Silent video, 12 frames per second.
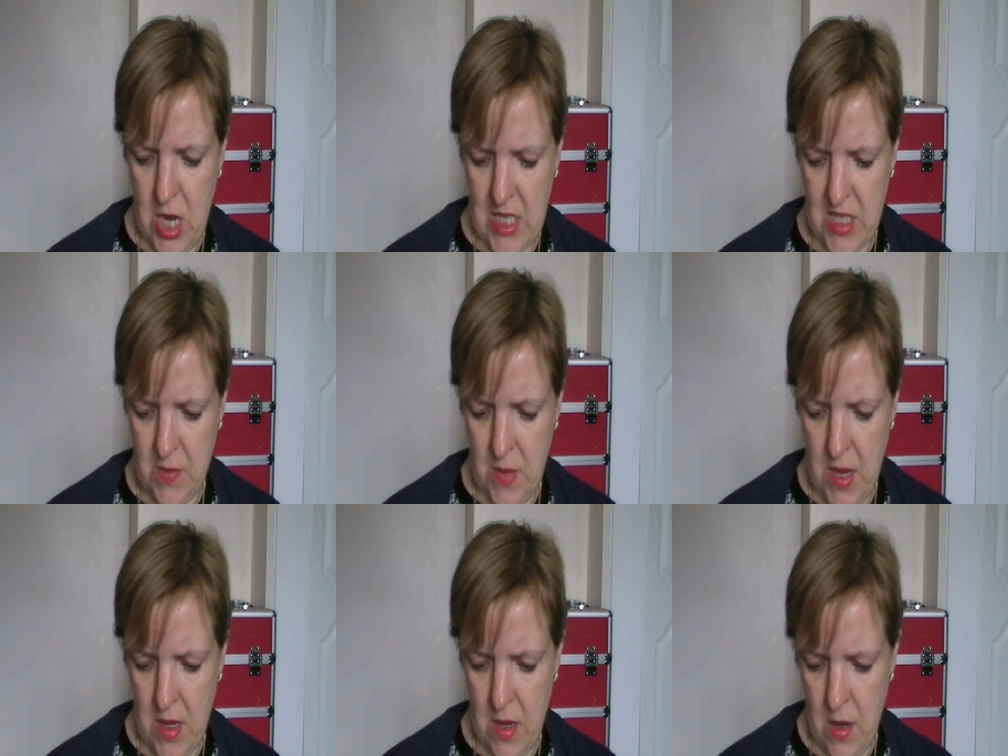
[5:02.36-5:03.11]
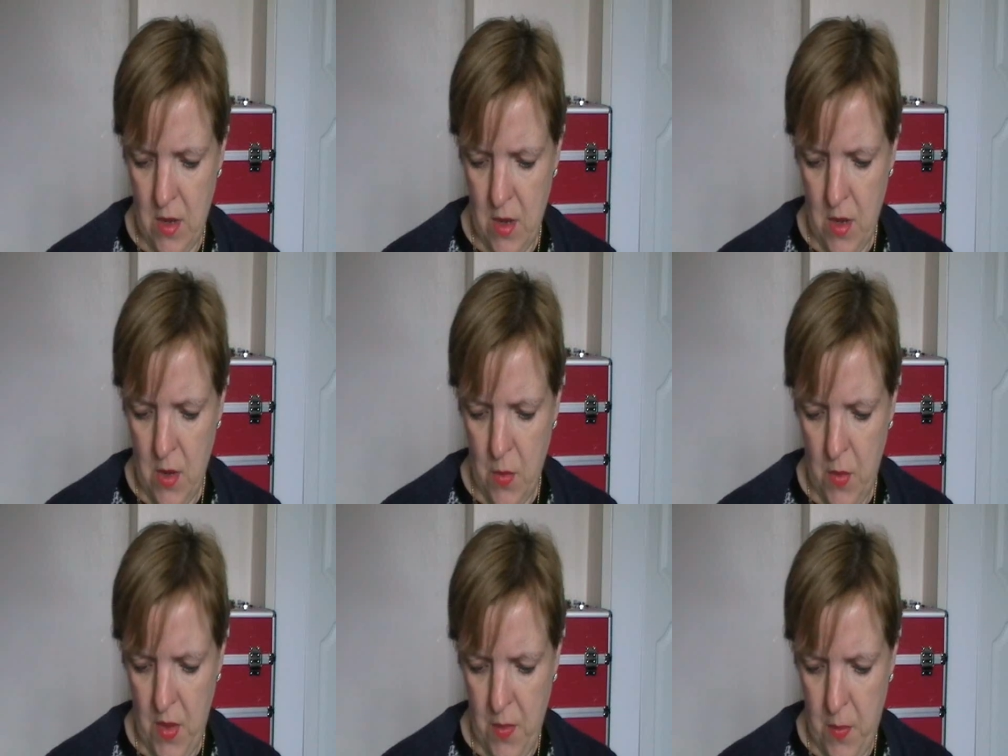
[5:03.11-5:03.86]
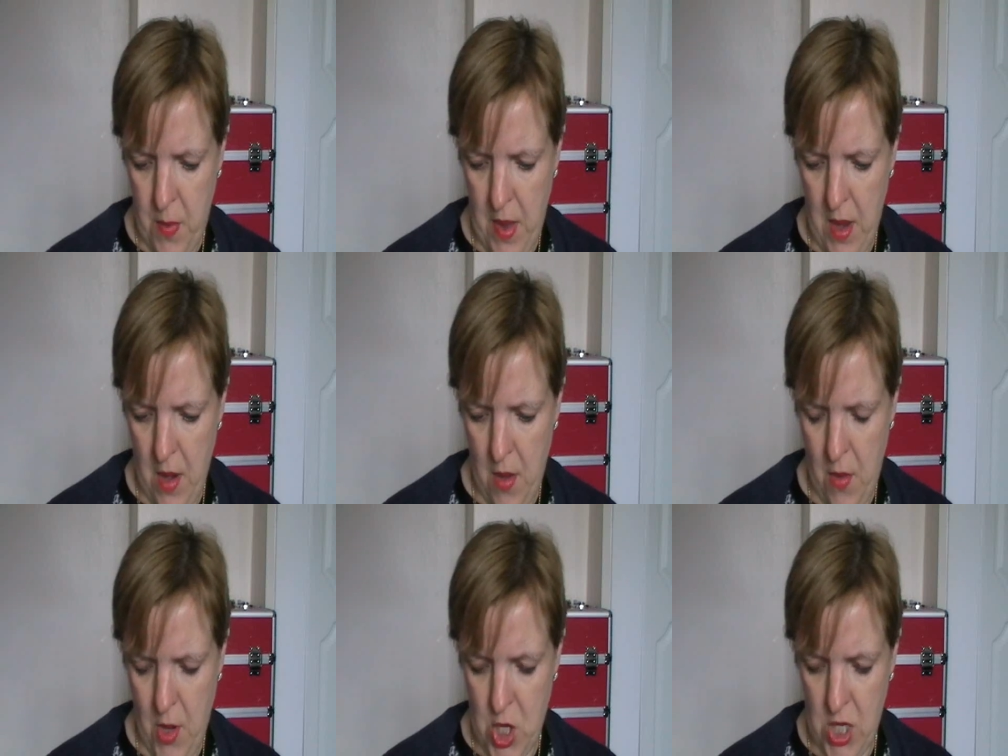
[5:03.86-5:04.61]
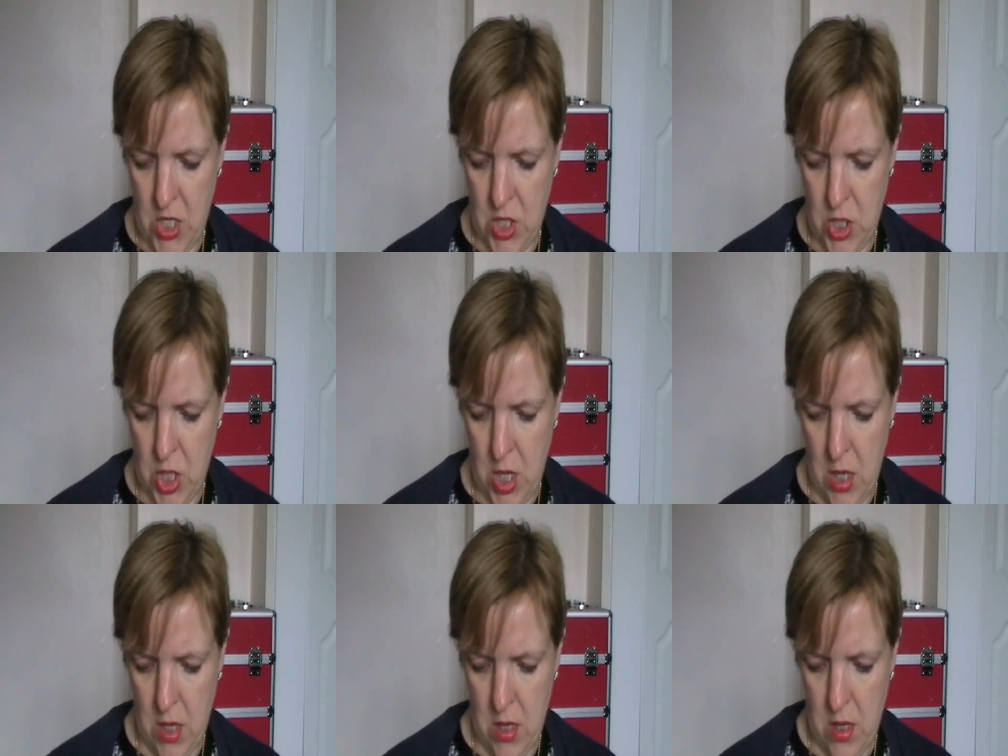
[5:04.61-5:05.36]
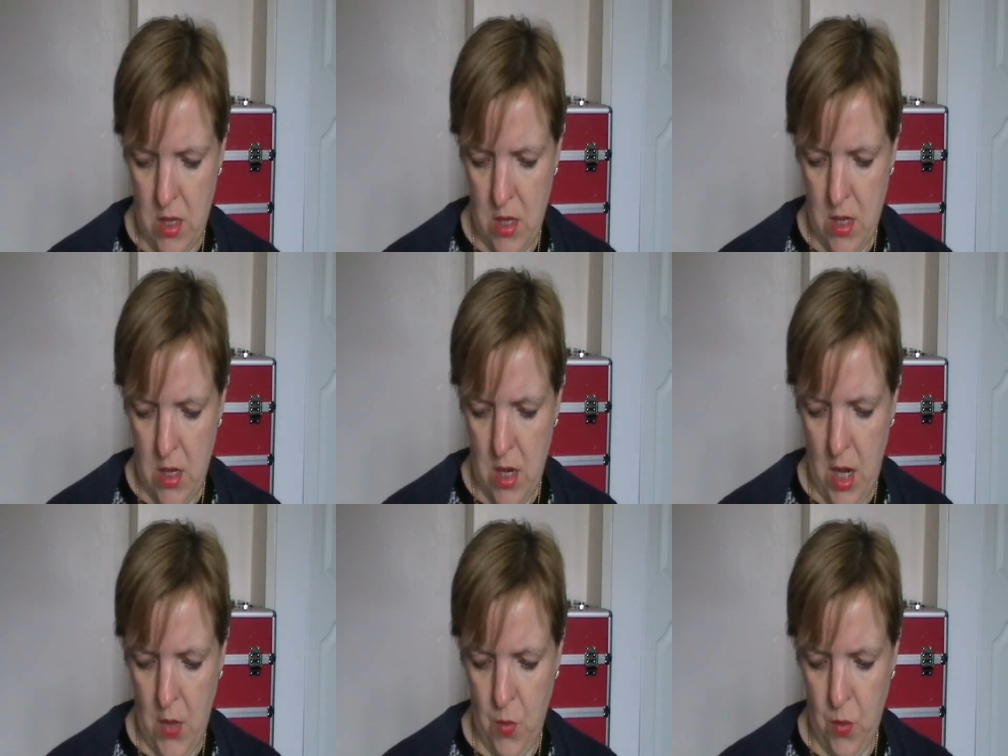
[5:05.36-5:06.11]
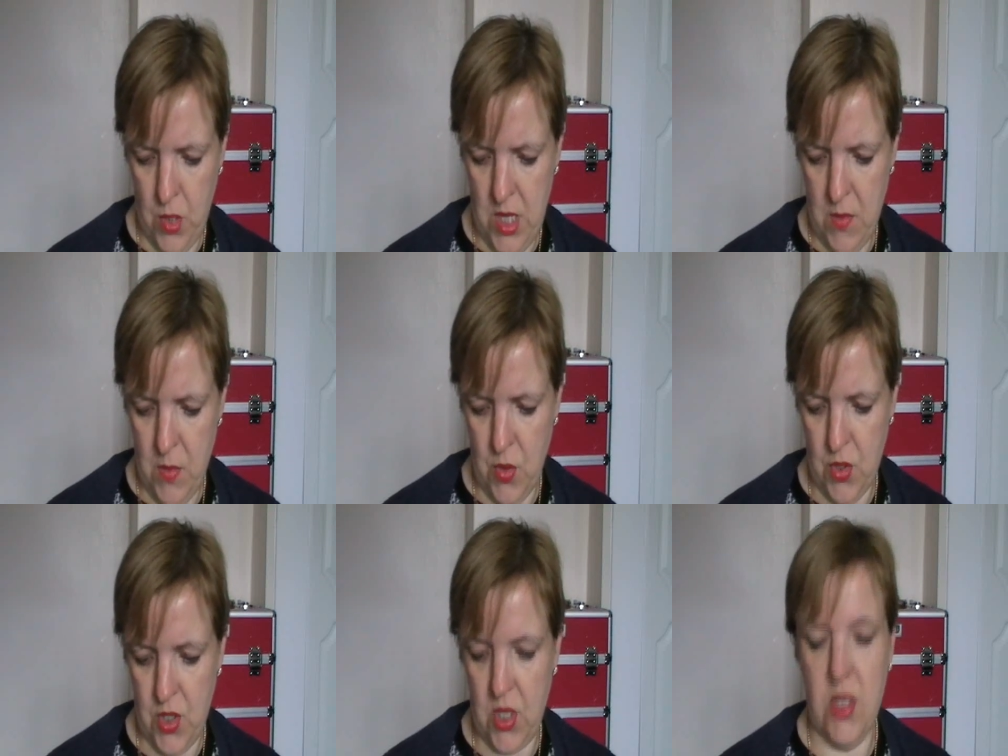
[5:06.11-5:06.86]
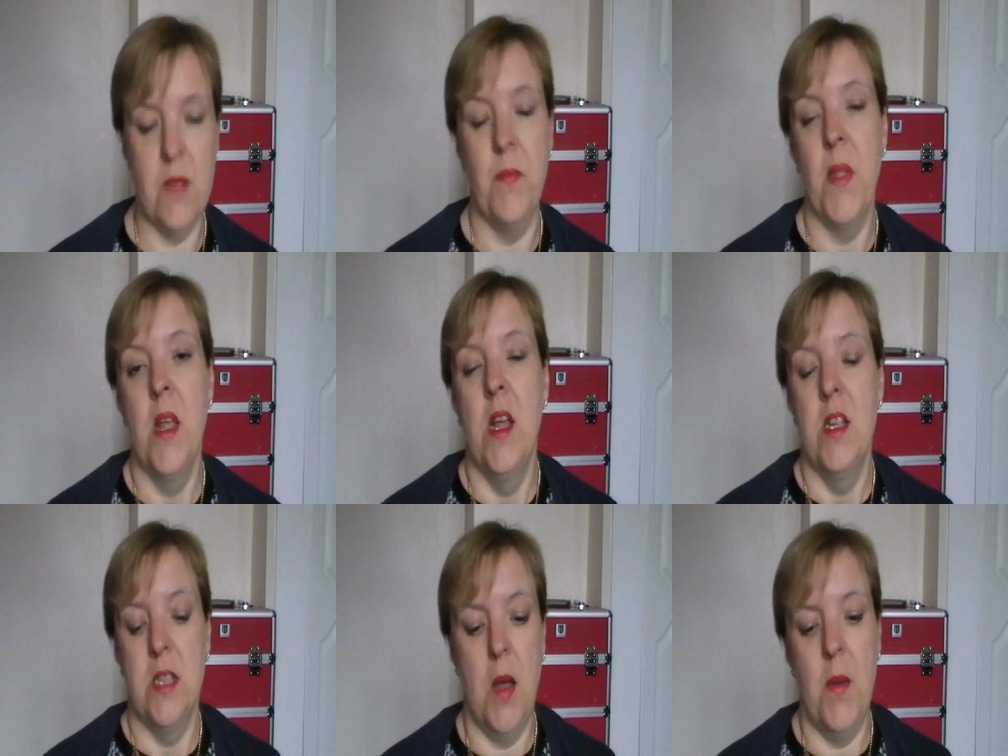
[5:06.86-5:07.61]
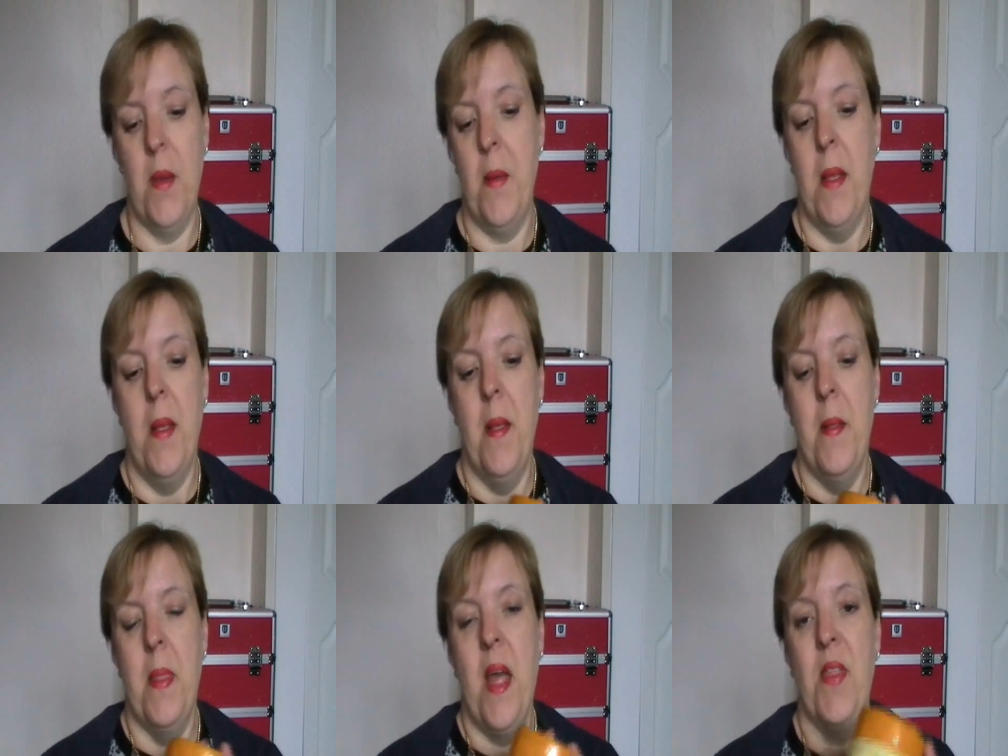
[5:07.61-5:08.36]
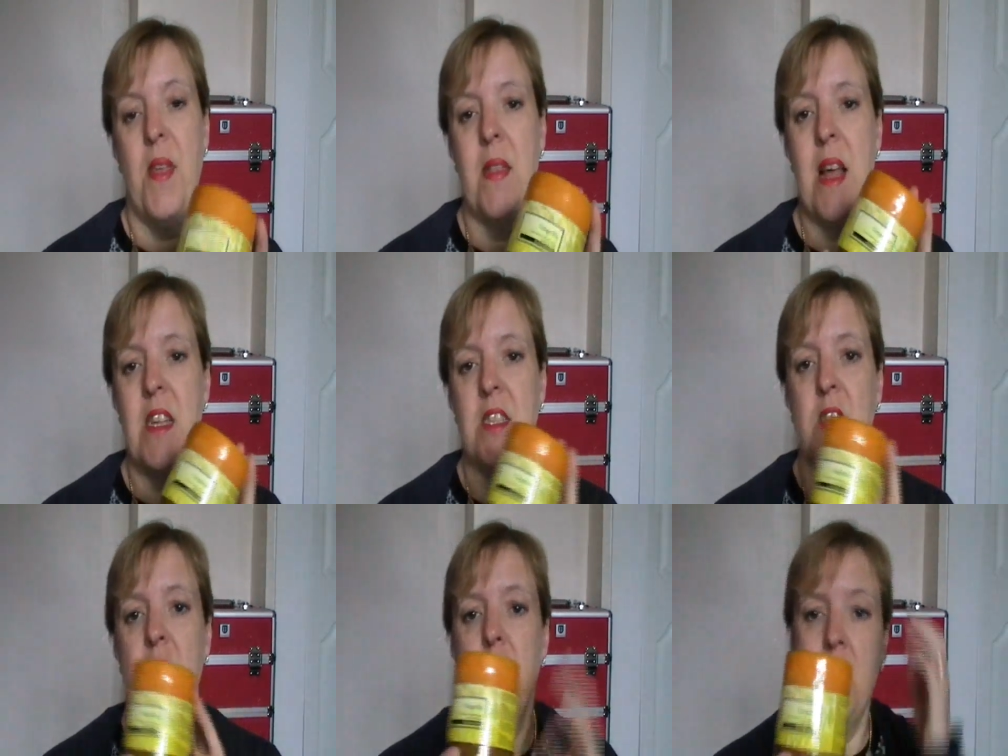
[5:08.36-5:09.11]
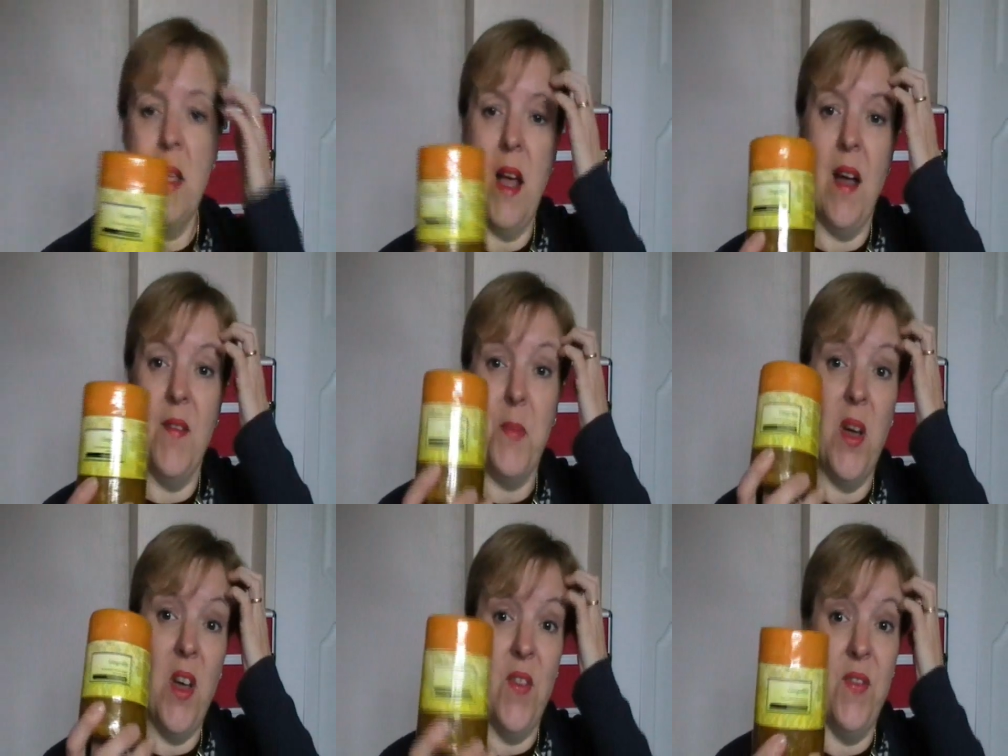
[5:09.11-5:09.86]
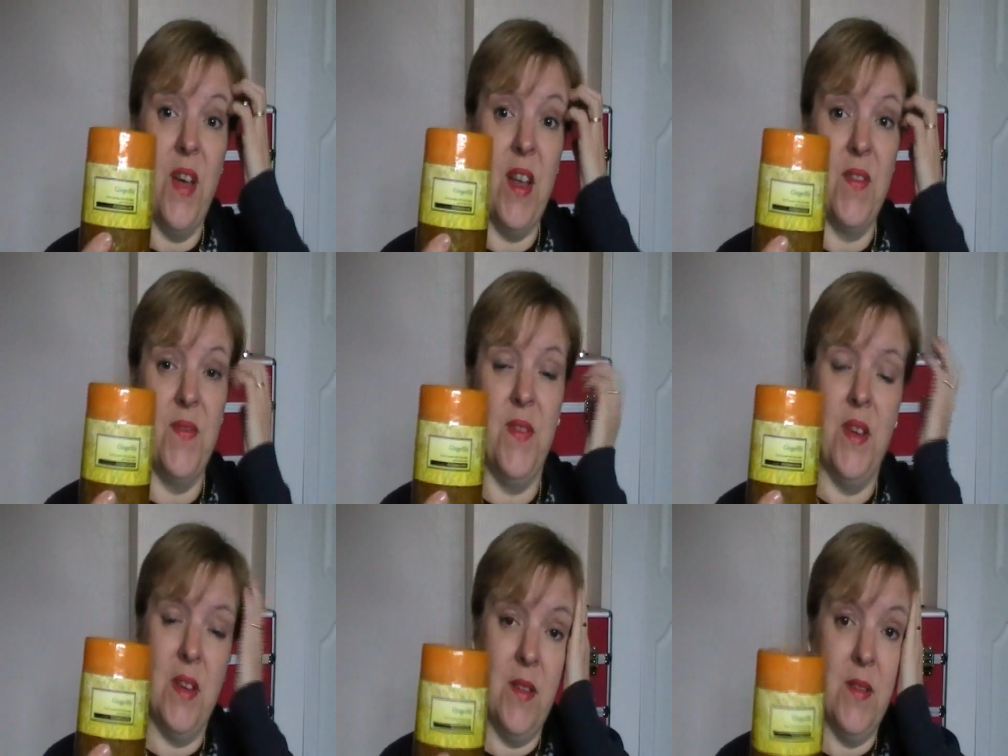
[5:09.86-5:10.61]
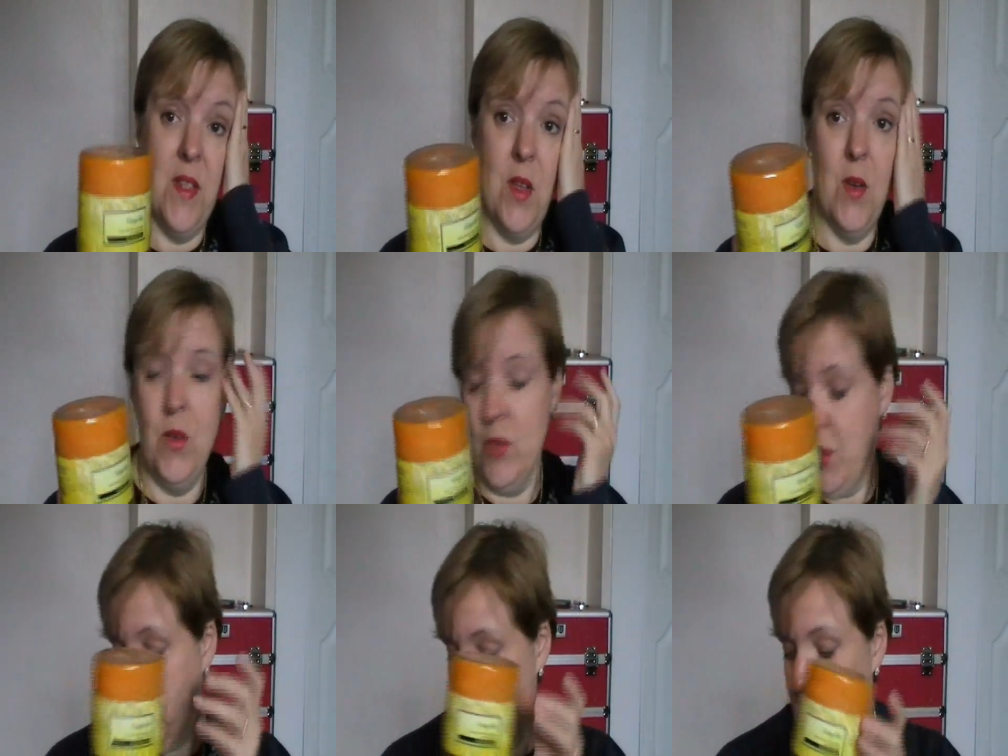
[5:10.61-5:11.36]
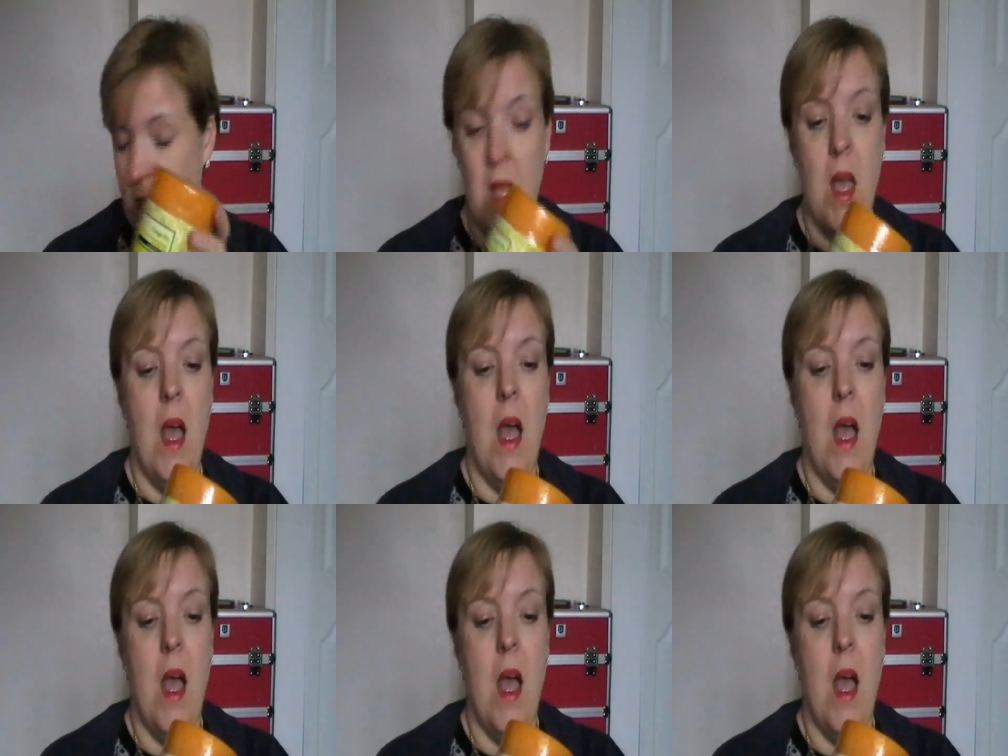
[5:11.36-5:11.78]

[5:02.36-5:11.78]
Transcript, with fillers: jasmine with pink ginger and woody musks. So I think that's going to be uh, perfect for the autumn.